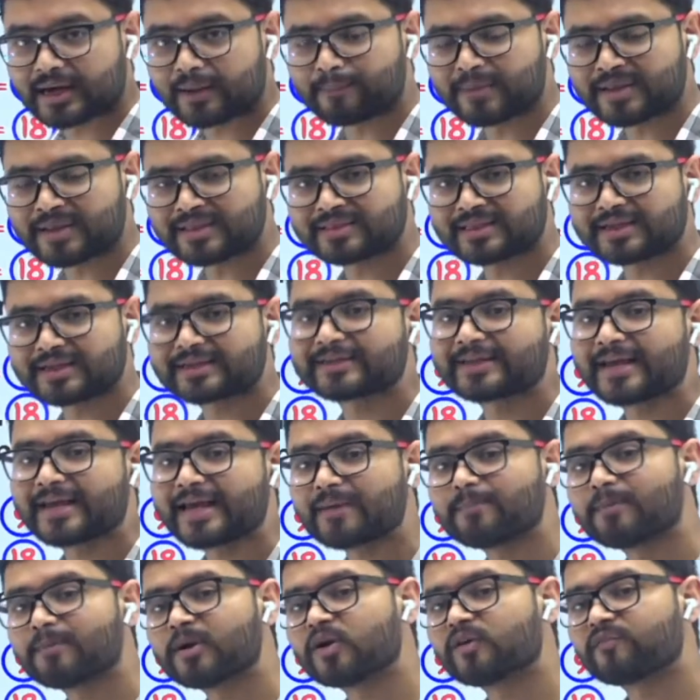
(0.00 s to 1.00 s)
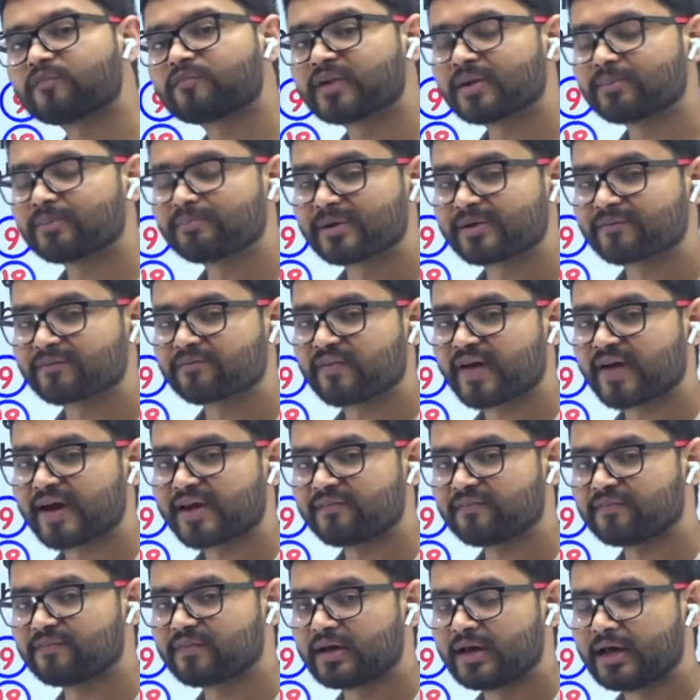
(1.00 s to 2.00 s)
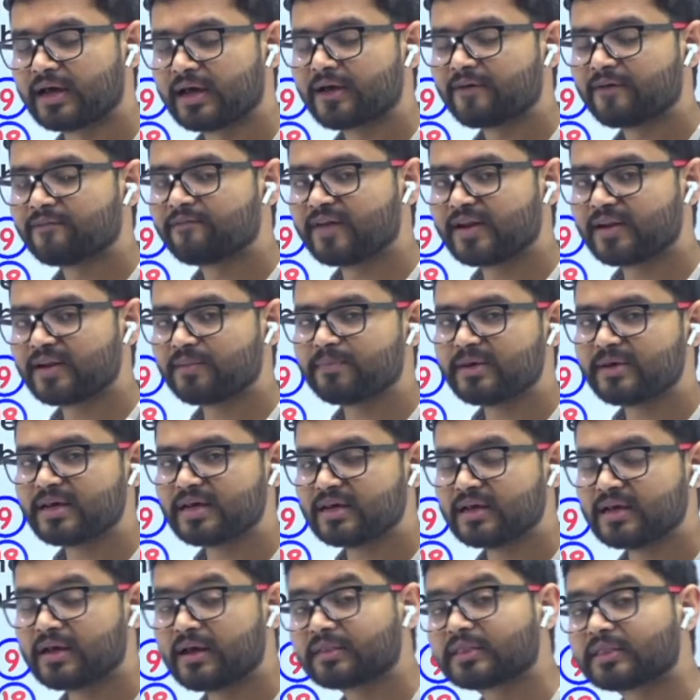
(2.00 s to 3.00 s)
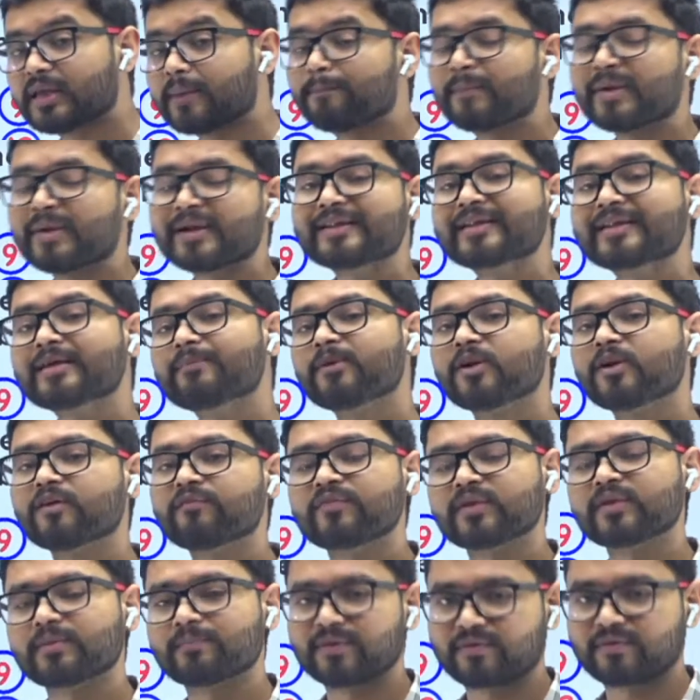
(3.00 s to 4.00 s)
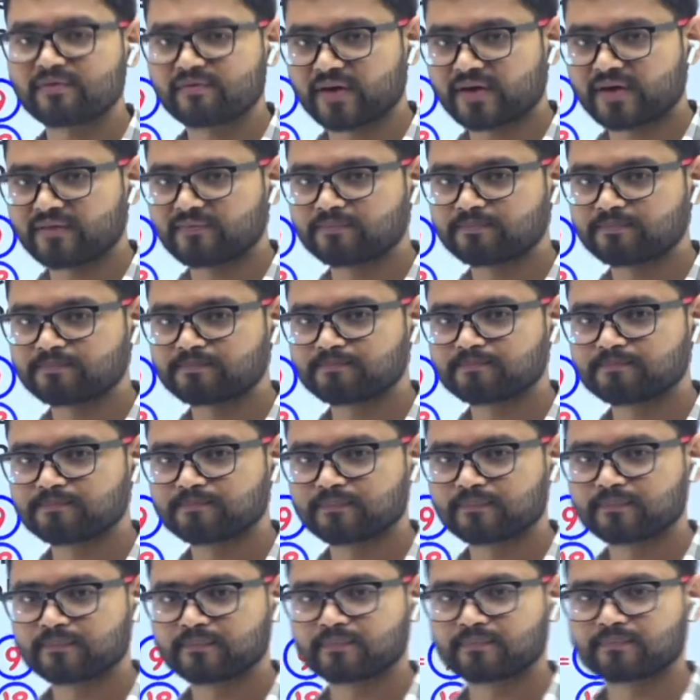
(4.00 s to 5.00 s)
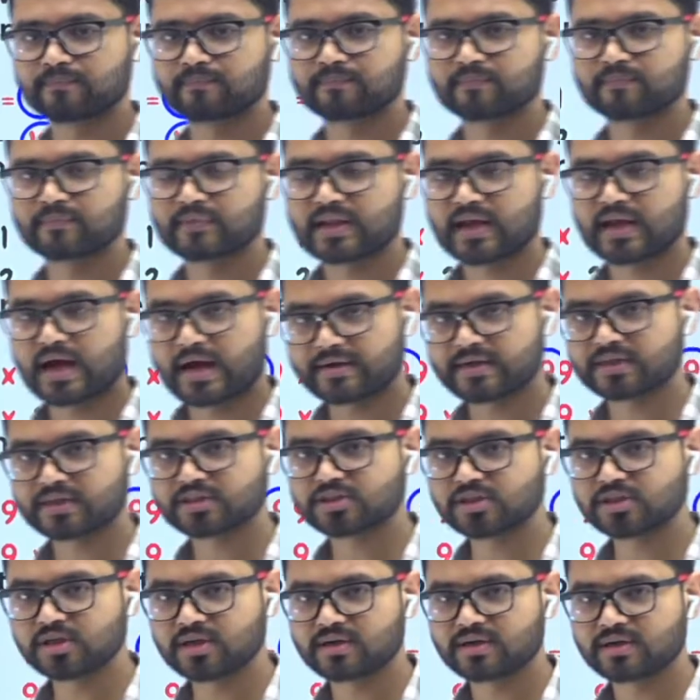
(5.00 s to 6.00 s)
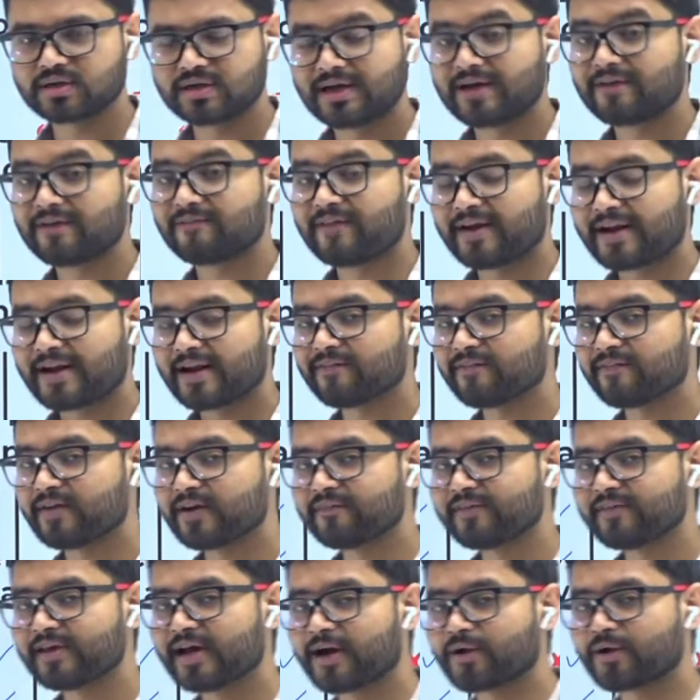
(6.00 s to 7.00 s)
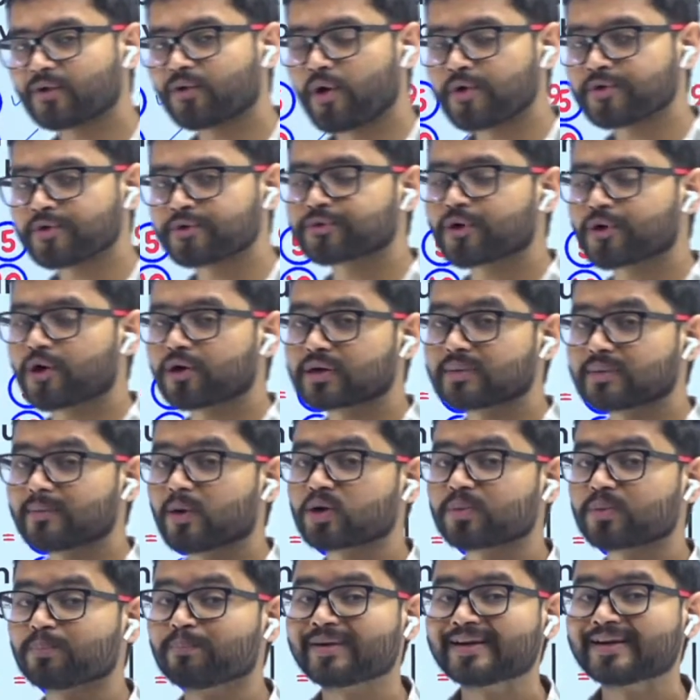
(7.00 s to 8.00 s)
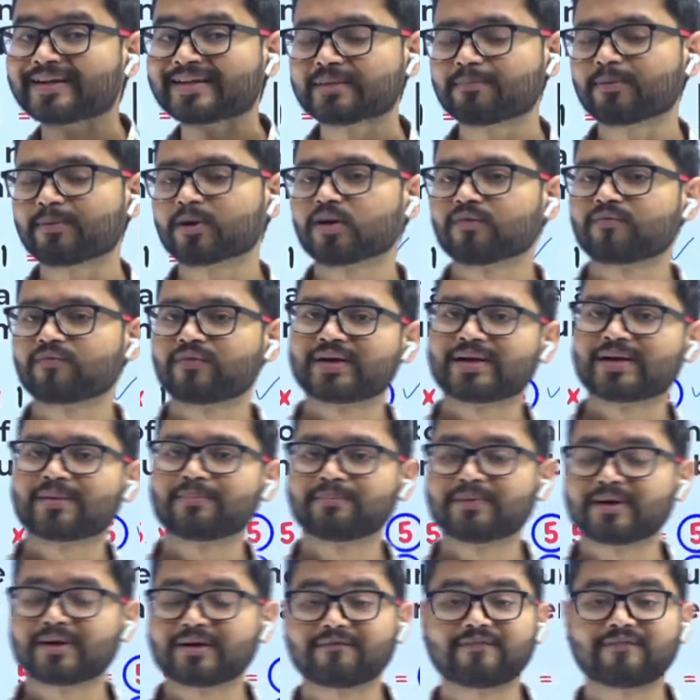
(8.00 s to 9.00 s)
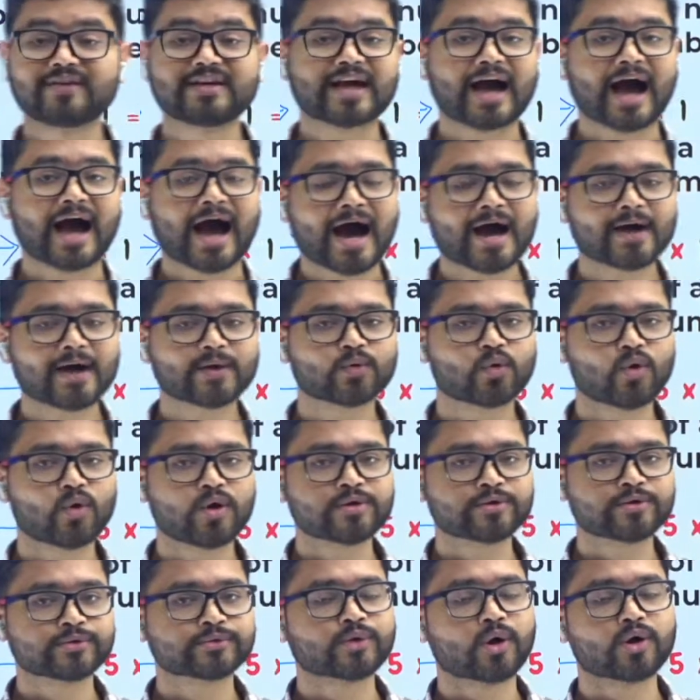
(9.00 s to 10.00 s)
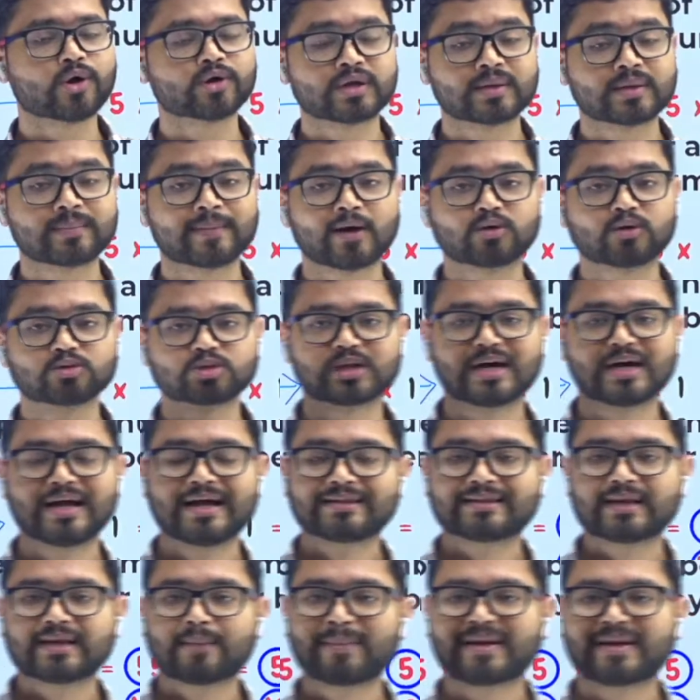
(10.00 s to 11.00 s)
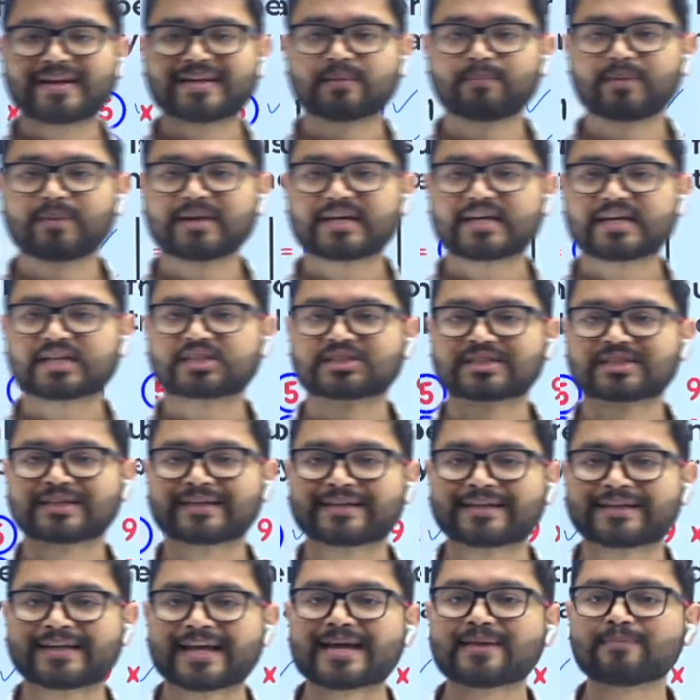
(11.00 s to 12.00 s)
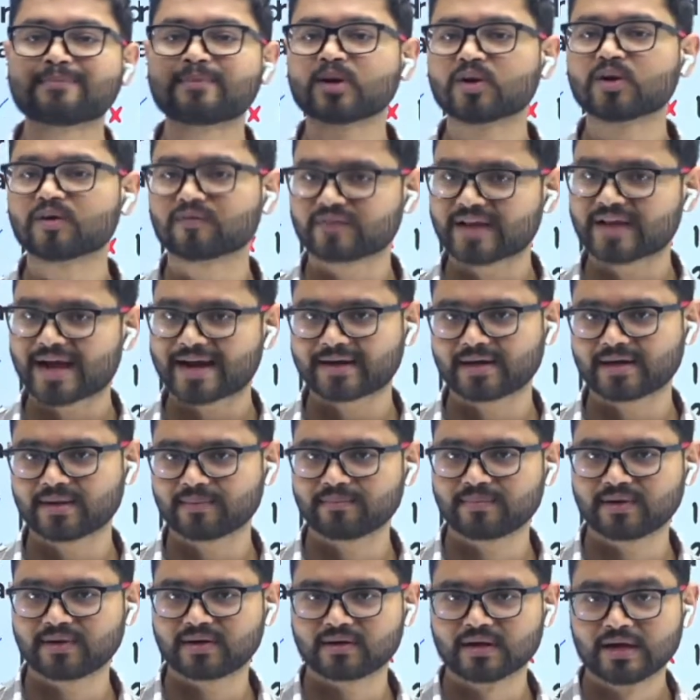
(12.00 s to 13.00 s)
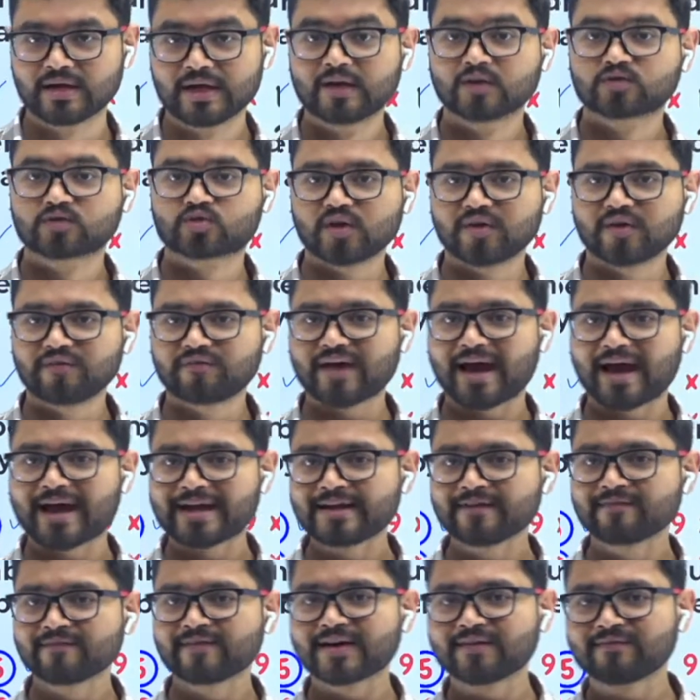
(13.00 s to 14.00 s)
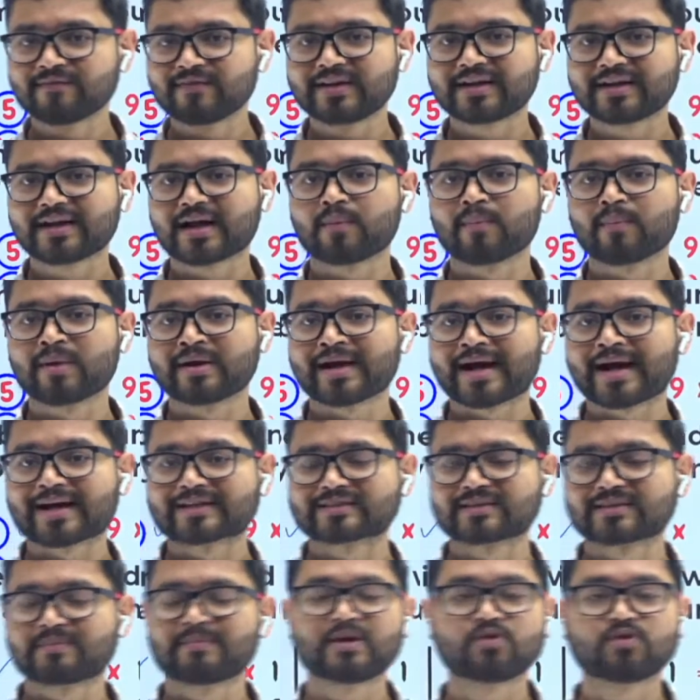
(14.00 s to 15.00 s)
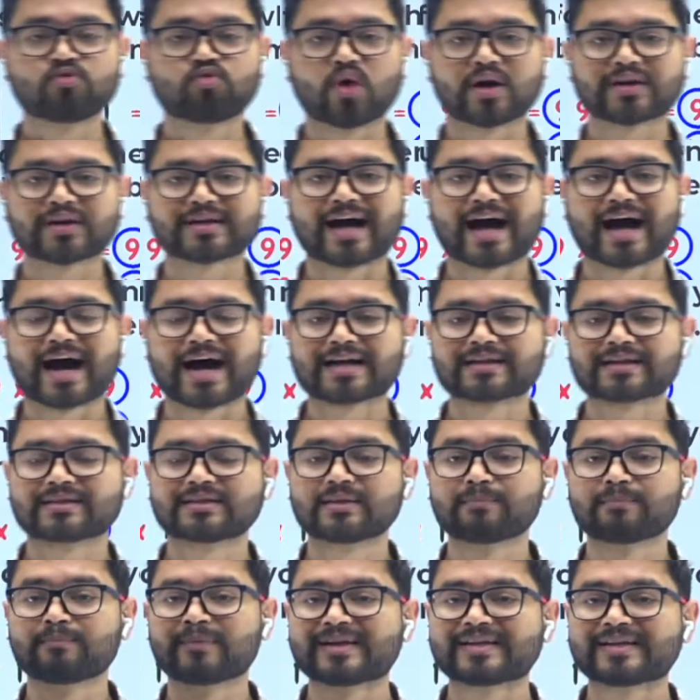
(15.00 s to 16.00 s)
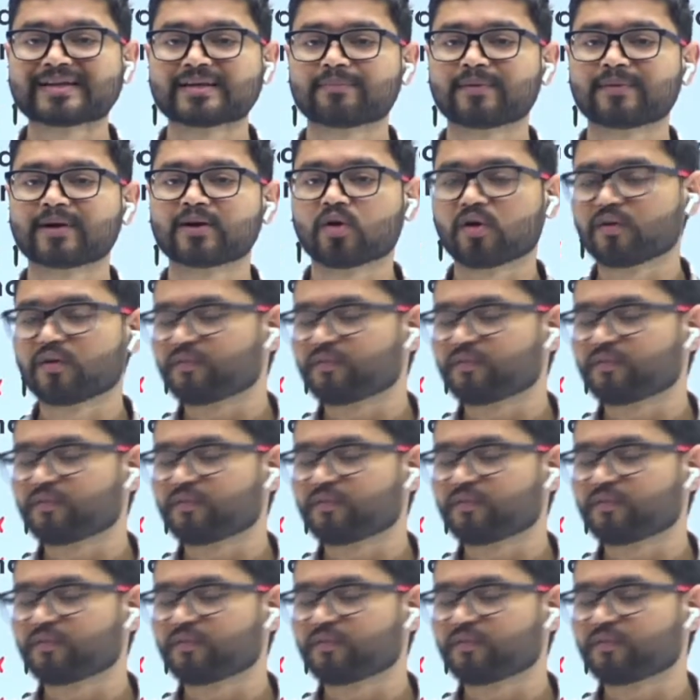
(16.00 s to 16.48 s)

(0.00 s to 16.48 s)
come in the table of number 5 will be the multiple of number 5. Understood? Whenever we are going to talk about multiple of a number, we are going to talk about the multiplication table of that number. So if anyone will come and ask me what are the multiple